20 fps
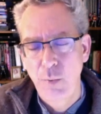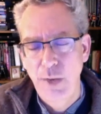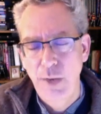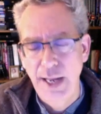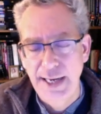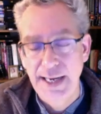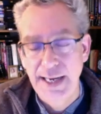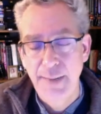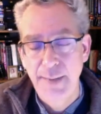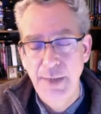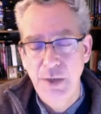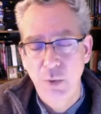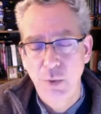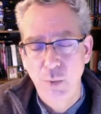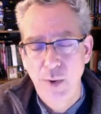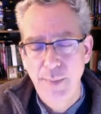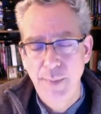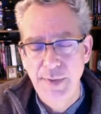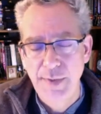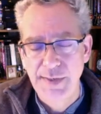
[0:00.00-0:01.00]
a chemical
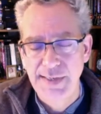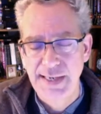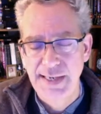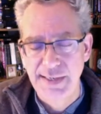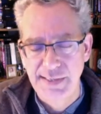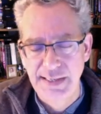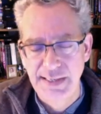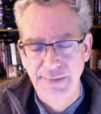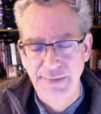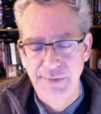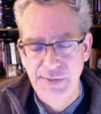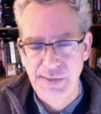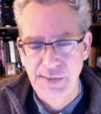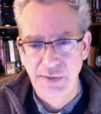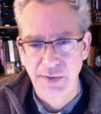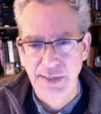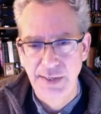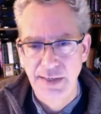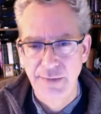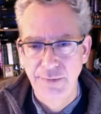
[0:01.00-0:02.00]
weapons testing
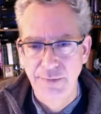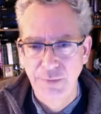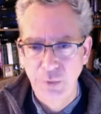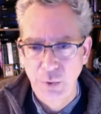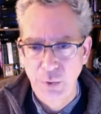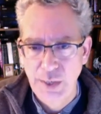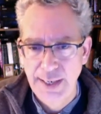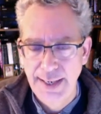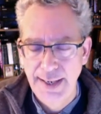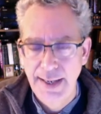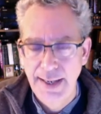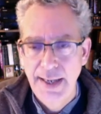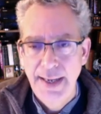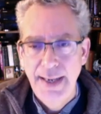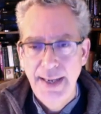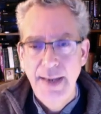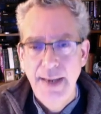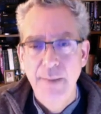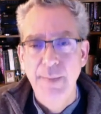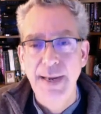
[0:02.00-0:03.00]
facility in Florida,
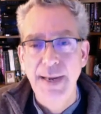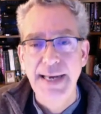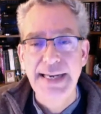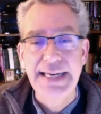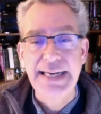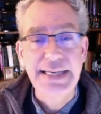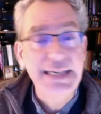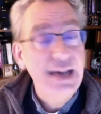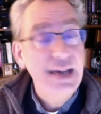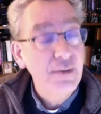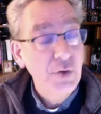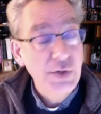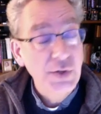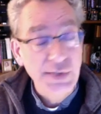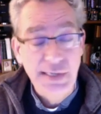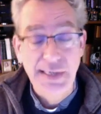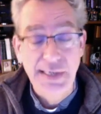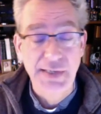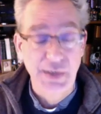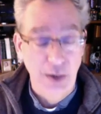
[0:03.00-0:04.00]
but he never
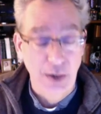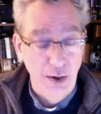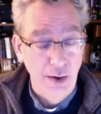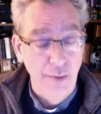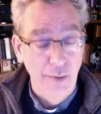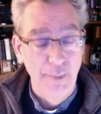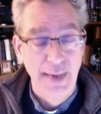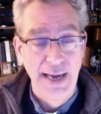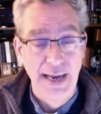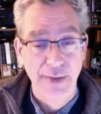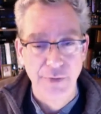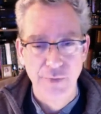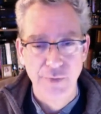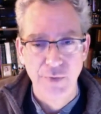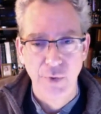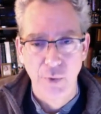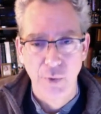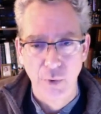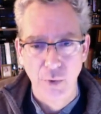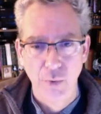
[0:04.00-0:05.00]
sees combat through
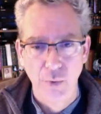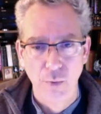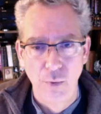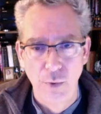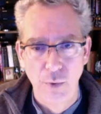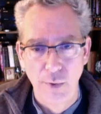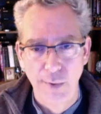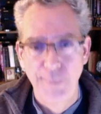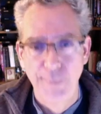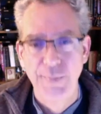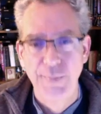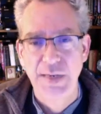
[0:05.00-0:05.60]
the whole war.